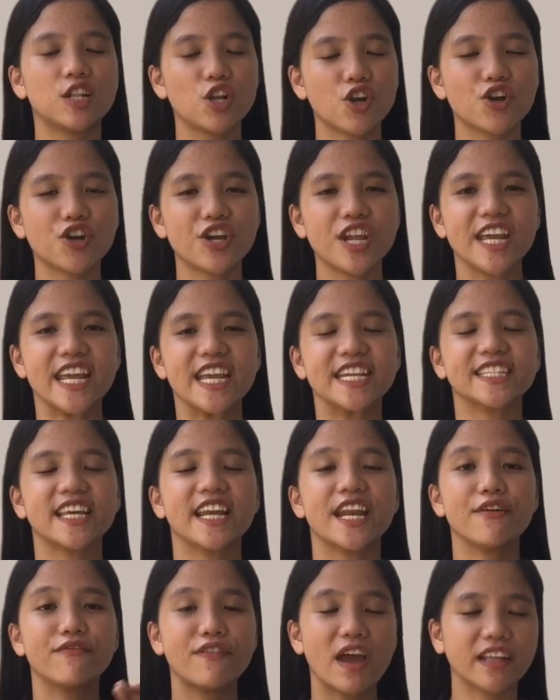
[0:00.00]
learning is
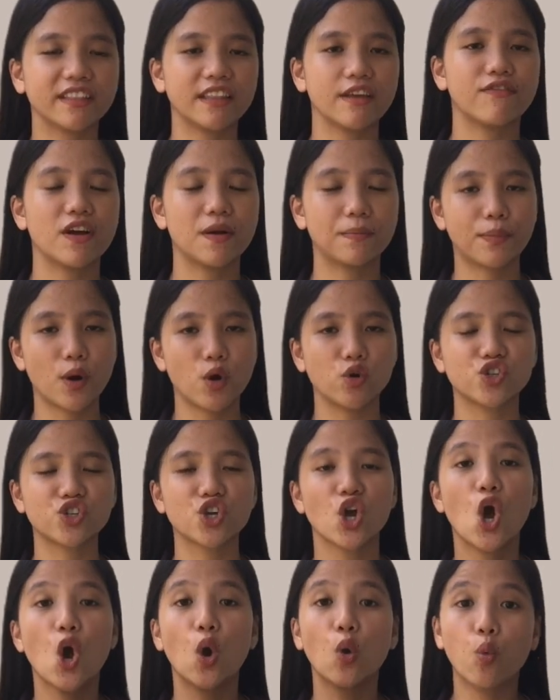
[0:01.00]
an effective
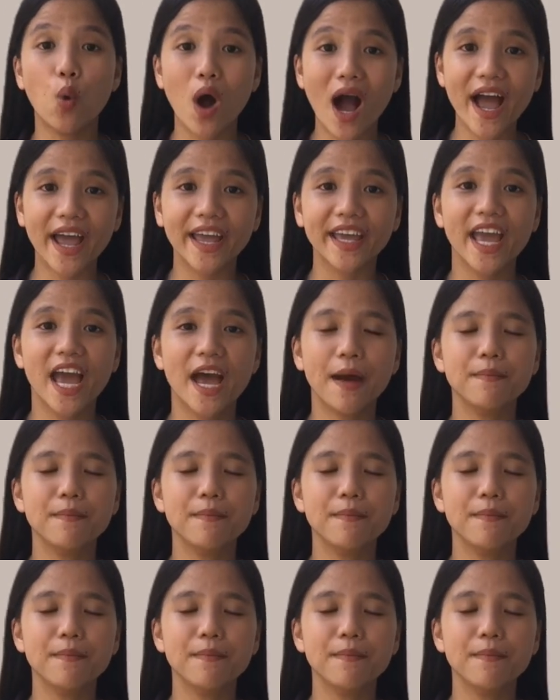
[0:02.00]
approach. Why?